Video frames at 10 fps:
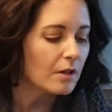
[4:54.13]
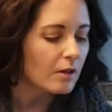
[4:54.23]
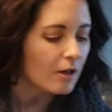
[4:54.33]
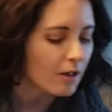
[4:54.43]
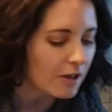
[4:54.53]

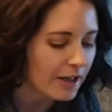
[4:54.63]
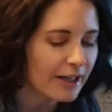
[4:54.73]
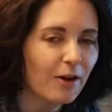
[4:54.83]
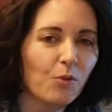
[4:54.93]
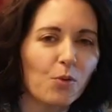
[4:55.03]
Oh,
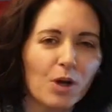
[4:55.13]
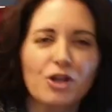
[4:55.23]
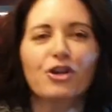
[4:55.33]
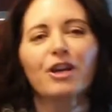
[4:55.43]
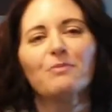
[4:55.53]
and I
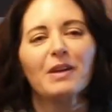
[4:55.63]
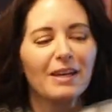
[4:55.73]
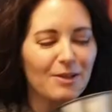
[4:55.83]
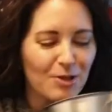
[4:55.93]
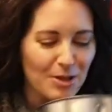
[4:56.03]
wish you could be
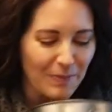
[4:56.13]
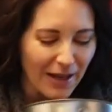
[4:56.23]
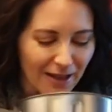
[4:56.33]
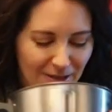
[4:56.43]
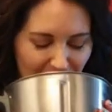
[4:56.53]
here to smell
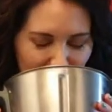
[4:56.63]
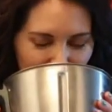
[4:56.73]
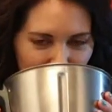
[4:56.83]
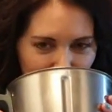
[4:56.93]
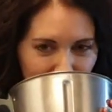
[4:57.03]

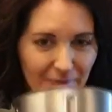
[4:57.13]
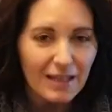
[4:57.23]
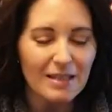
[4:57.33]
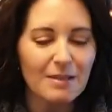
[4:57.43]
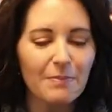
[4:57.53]

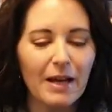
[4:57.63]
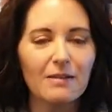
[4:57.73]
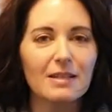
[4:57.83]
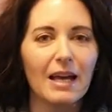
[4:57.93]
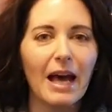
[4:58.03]
it. It
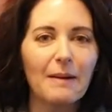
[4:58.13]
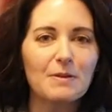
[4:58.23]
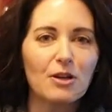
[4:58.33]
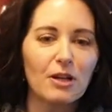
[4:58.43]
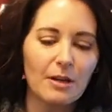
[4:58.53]
smells
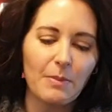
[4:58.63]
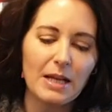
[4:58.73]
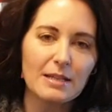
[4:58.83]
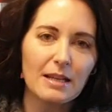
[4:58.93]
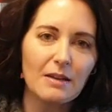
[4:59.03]
absolutely
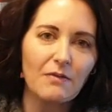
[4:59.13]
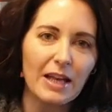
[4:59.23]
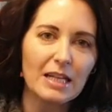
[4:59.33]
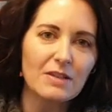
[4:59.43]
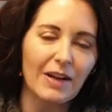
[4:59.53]
amazing.
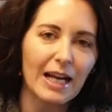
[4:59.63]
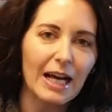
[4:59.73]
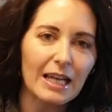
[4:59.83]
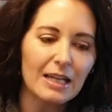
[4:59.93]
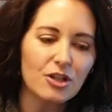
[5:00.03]
That is the
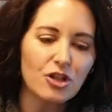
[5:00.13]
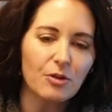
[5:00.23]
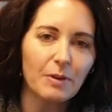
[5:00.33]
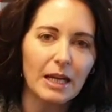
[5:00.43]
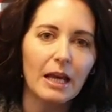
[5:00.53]
color it
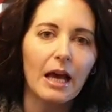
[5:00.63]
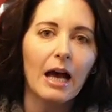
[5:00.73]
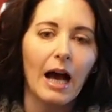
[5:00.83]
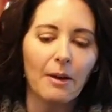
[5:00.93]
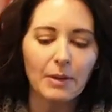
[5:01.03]
should be.
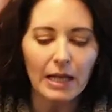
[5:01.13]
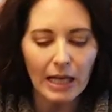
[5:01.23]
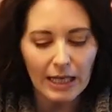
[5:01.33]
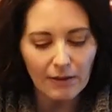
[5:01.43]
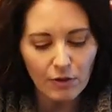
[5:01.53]
I'm
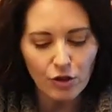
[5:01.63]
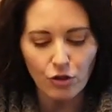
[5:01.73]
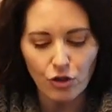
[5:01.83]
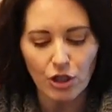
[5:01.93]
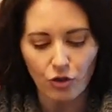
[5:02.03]
going to leave it
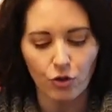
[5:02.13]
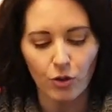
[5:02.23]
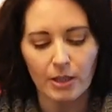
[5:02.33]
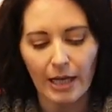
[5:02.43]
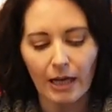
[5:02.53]
to just
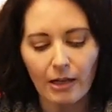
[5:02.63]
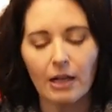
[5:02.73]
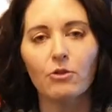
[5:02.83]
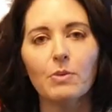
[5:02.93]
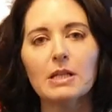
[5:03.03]
cool down a
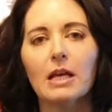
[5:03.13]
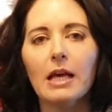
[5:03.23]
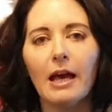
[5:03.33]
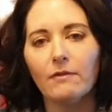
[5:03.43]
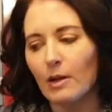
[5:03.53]
little bit,
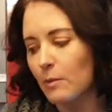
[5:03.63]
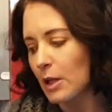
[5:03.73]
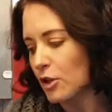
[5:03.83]
and then I'm